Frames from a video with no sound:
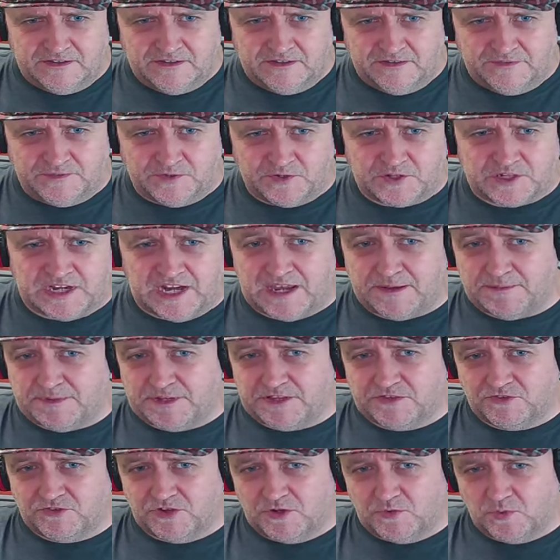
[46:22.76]
For claiming
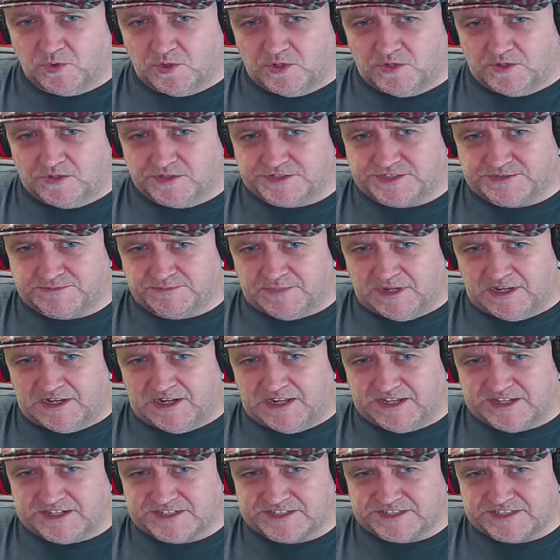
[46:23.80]
the rewards in my
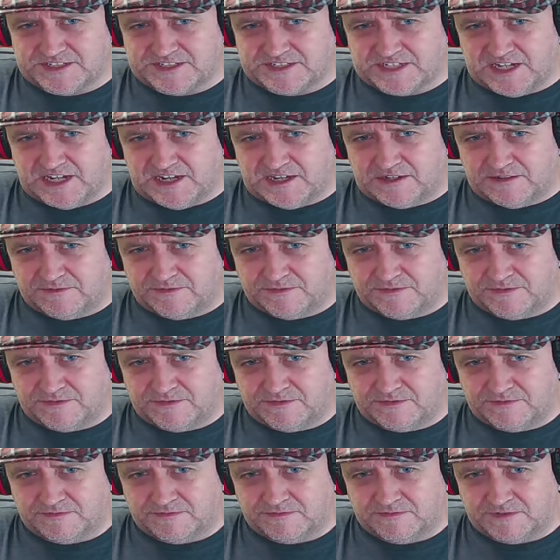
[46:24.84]
legacy save,
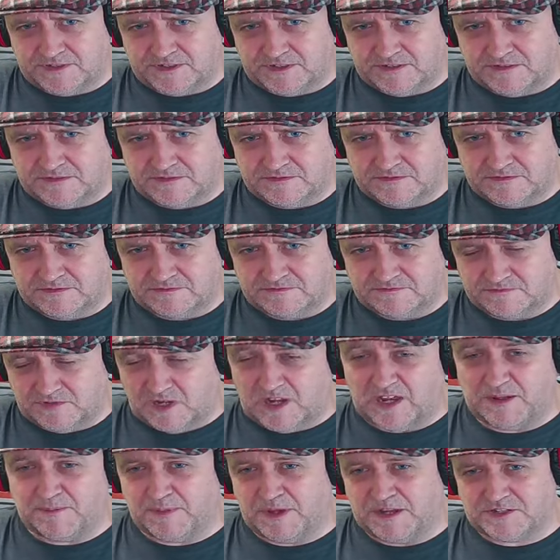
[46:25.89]
you know? Well,
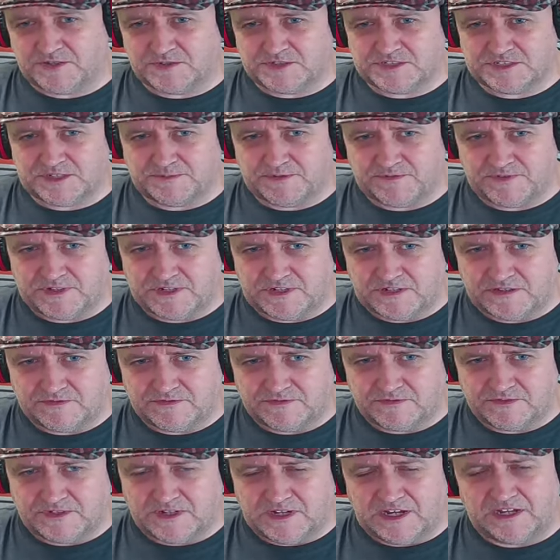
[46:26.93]
I might do a separate video.
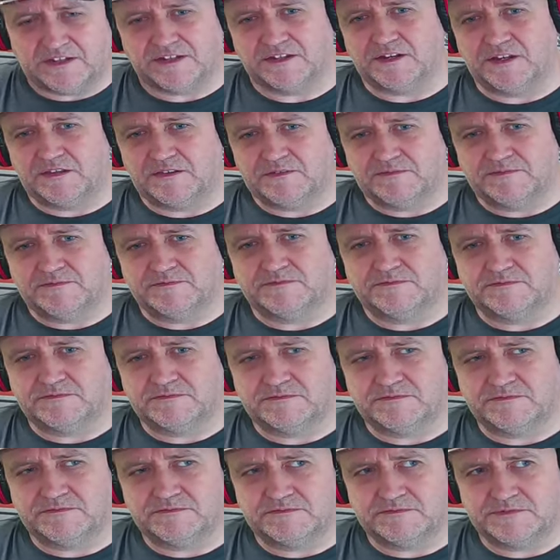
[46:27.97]
I don't know.
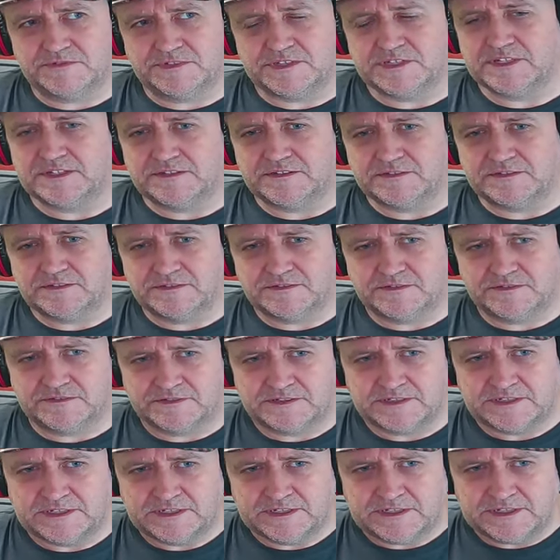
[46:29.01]
Yeah.
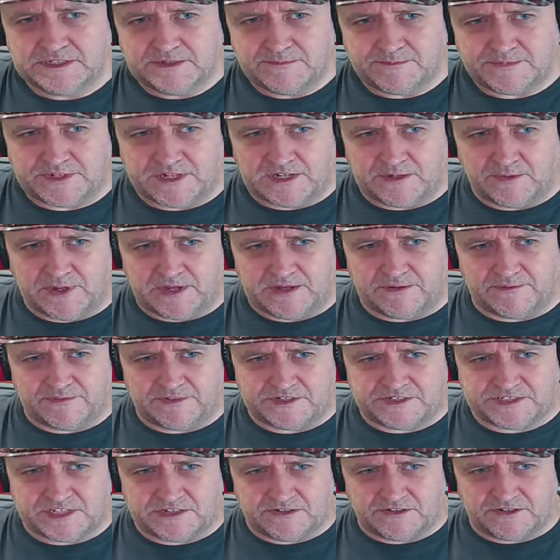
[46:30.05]
But anyway,
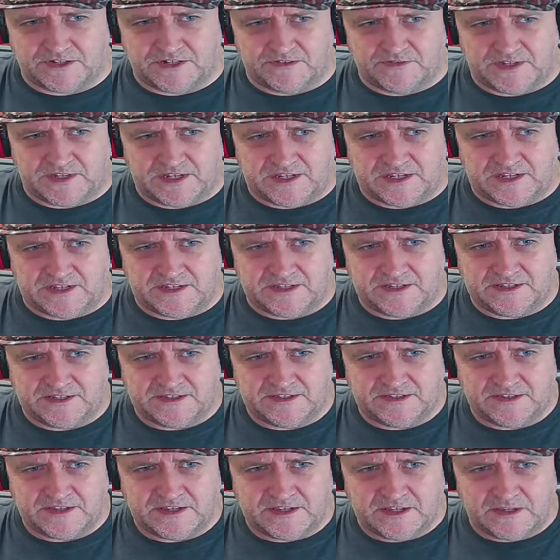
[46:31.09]
let's head on over here.
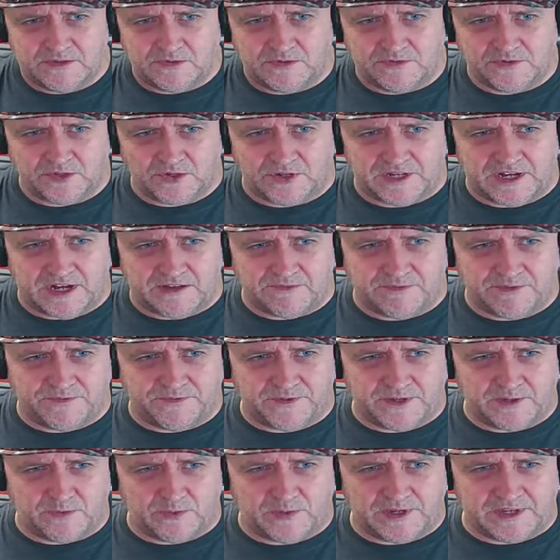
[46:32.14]
We've got
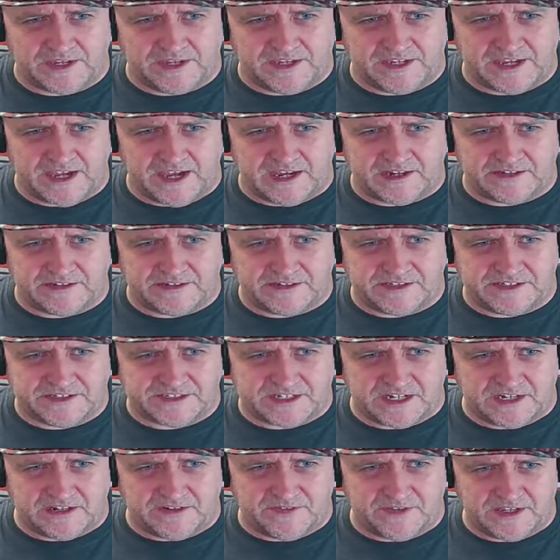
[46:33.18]
everything we can get
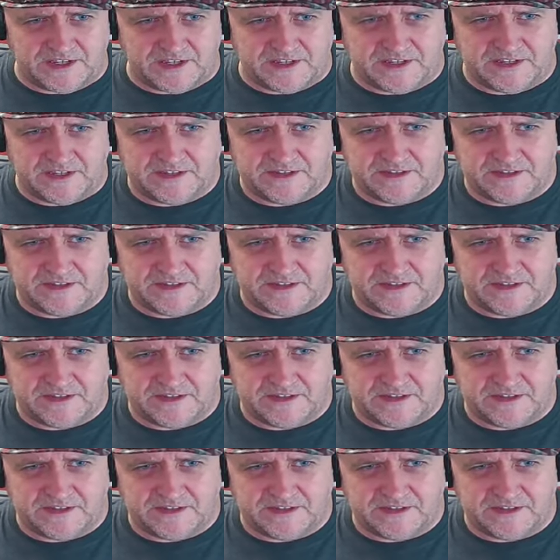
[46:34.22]
inside of here.